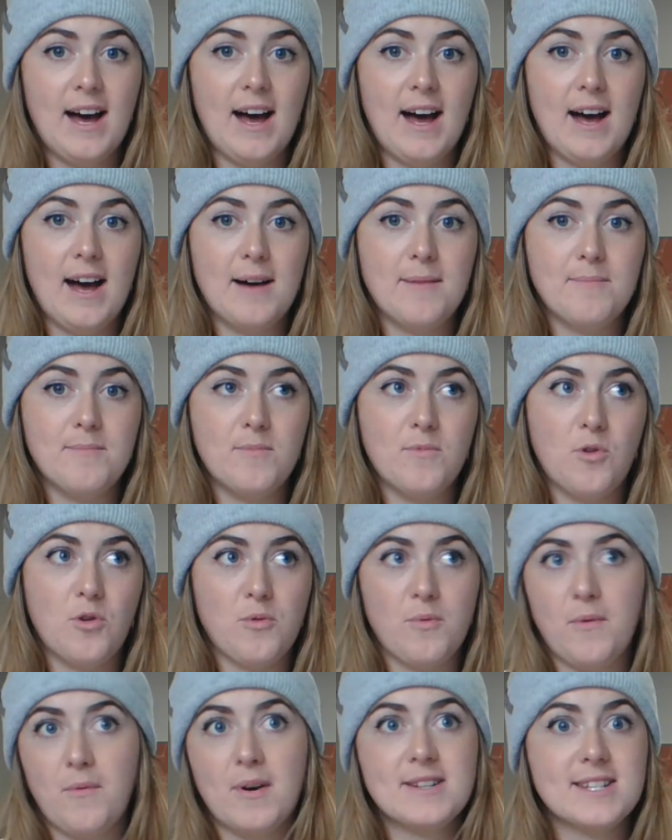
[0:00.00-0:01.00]

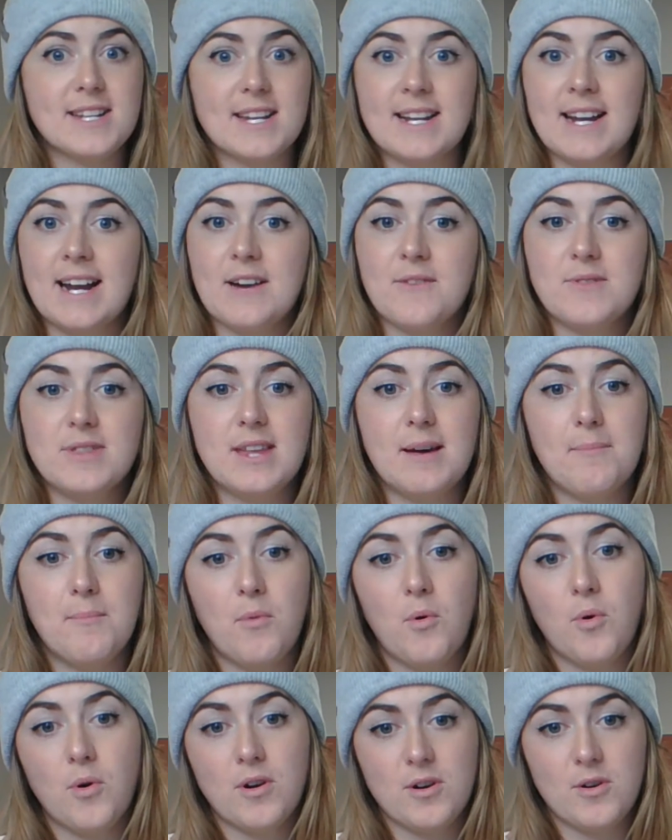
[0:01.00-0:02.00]
or we want to connect with them
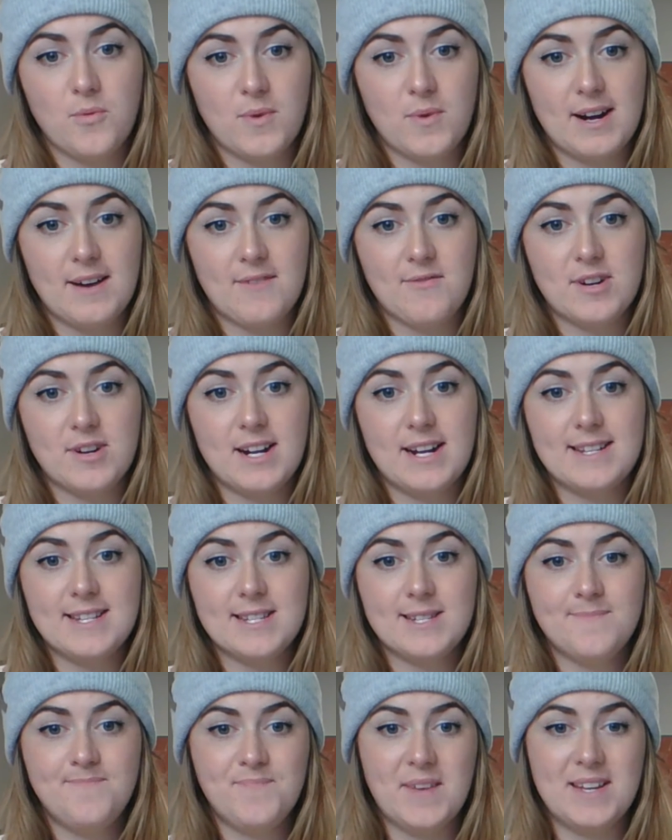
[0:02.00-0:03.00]
more, or whatever it
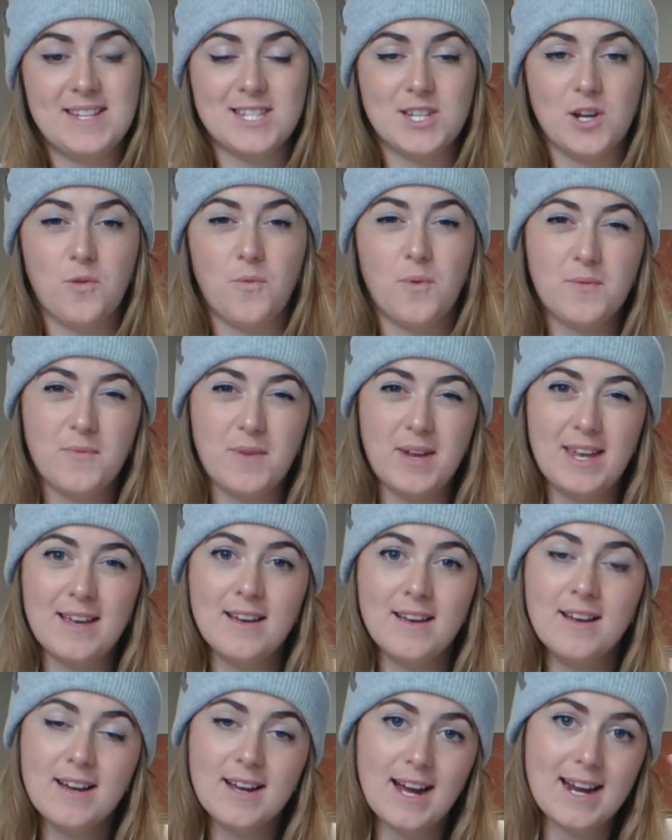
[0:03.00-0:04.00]
is. And so when
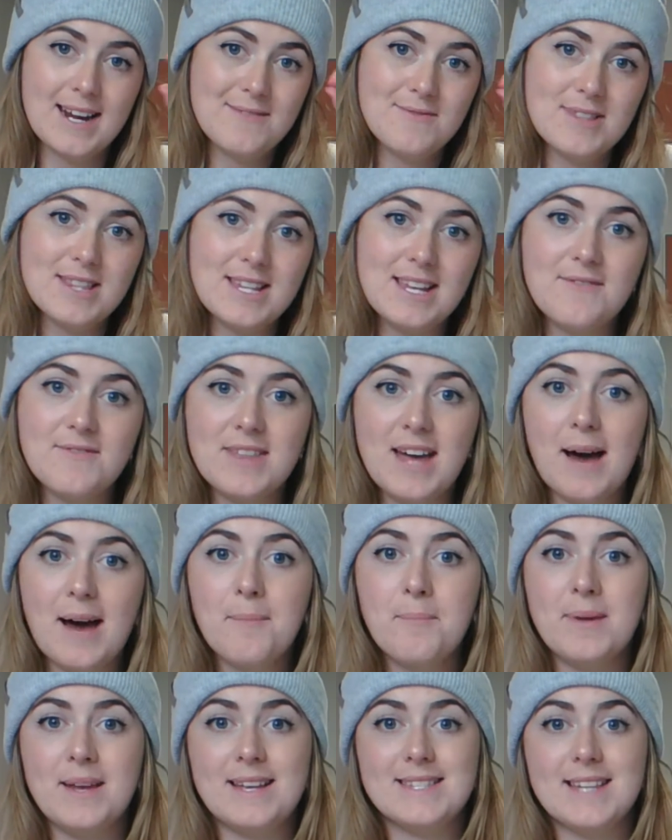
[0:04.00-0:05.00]
we kind of leave
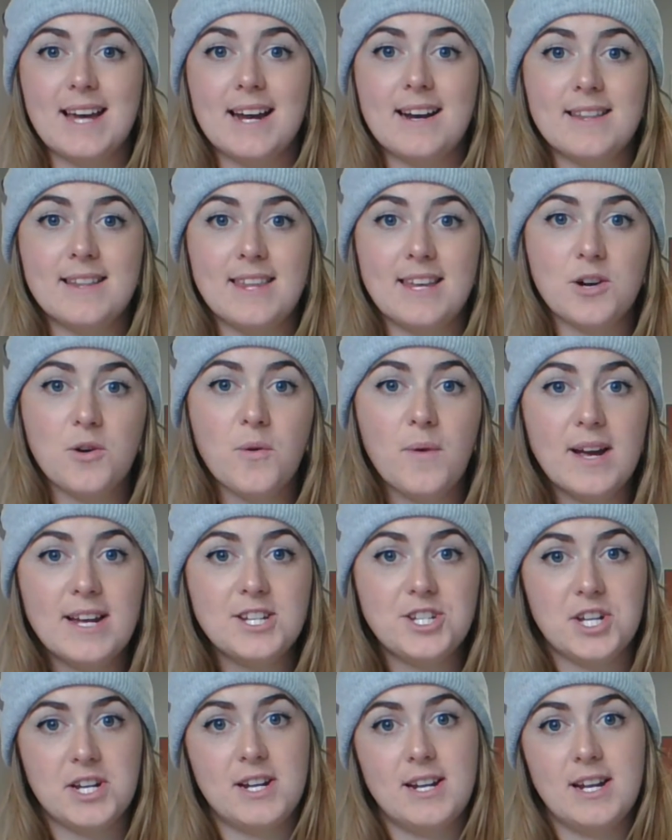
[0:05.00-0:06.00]
that piece out of the
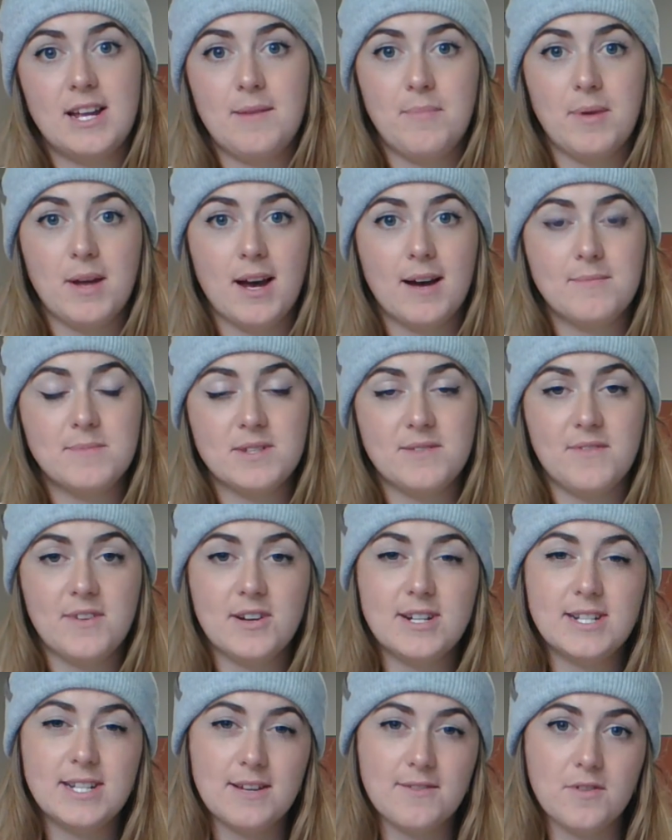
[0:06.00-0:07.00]
equation, it becomes
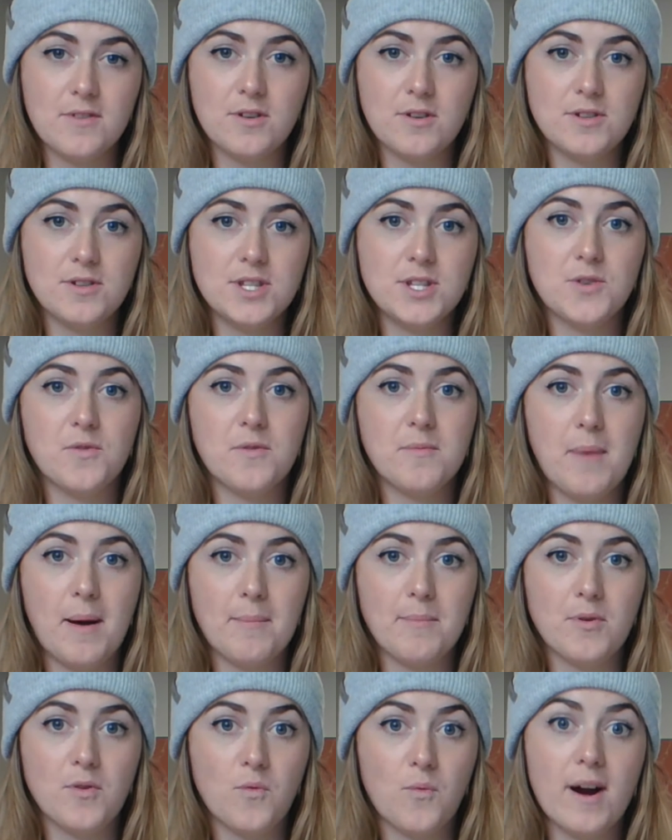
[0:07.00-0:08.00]
very difficult to
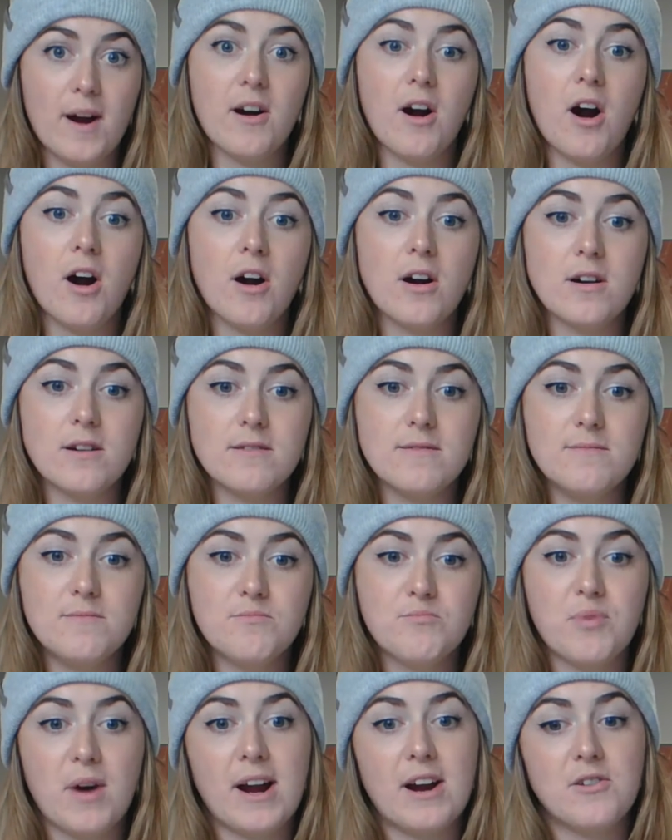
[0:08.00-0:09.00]
remember where our
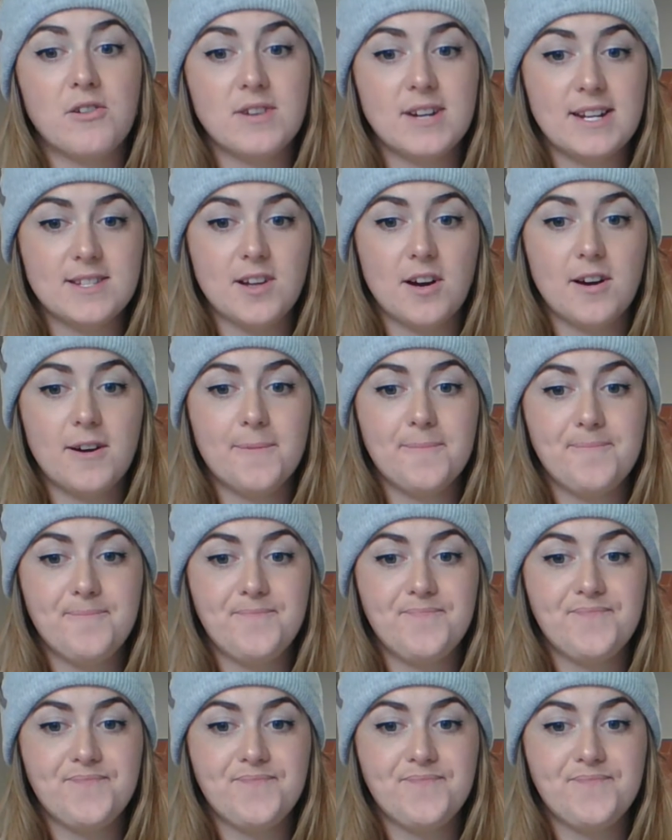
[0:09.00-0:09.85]
priorities are.